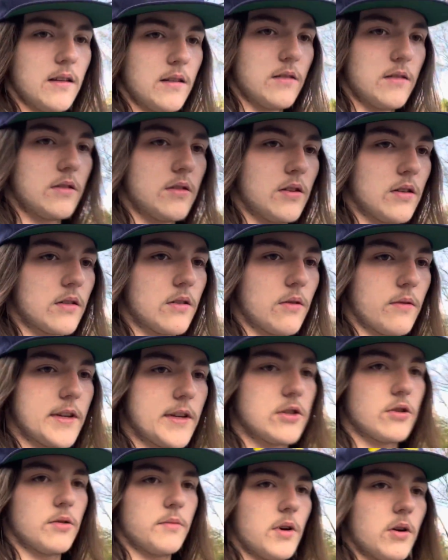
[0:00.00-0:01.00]
took the
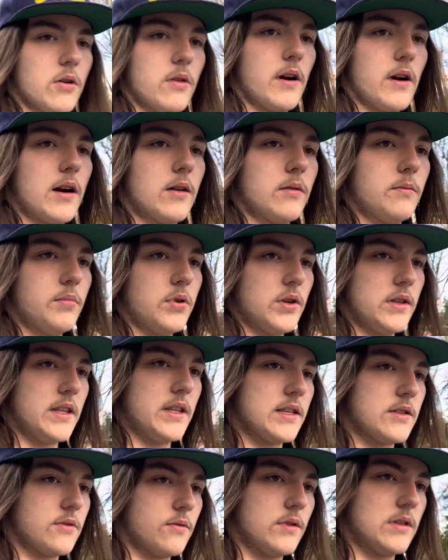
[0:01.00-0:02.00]
original motor out and put
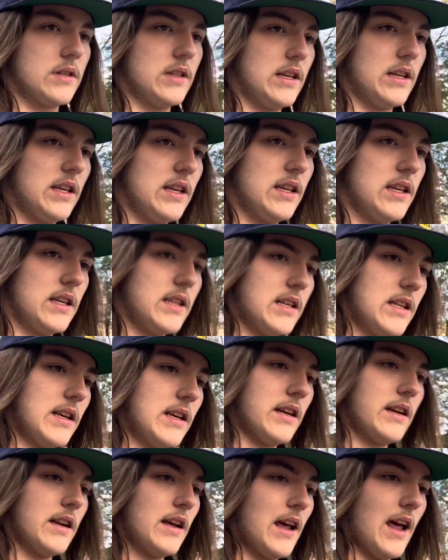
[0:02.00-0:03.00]
this one
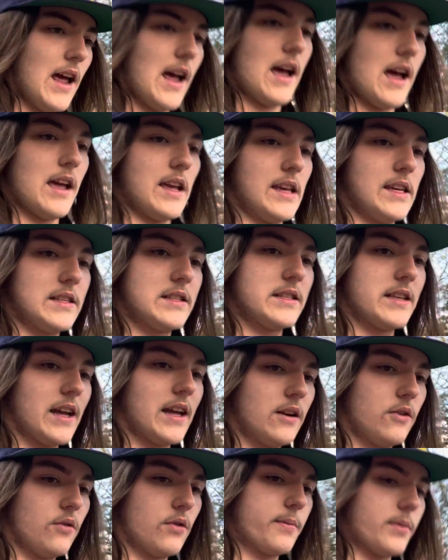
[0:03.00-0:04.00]
in. He said
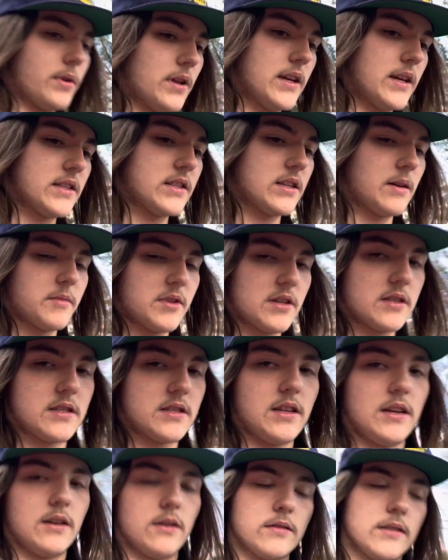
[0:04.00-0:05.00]
he replaced some of the
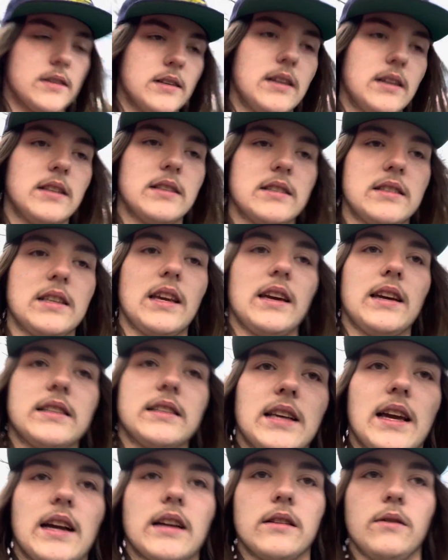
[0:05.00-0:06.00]
seals. He didn't say
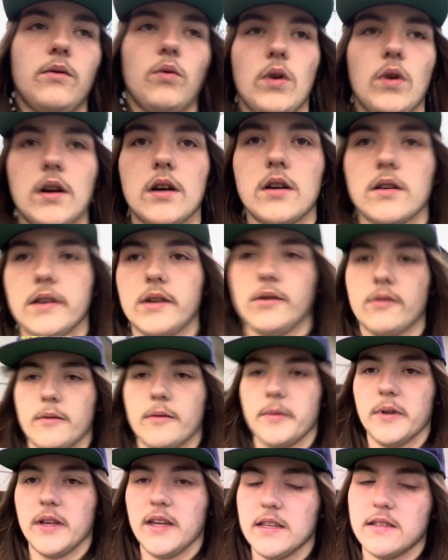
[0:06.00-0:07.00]
exactly what all he
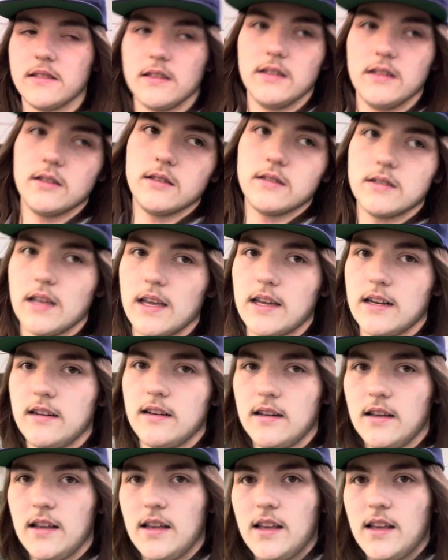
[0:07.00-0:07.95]
replaced. He just said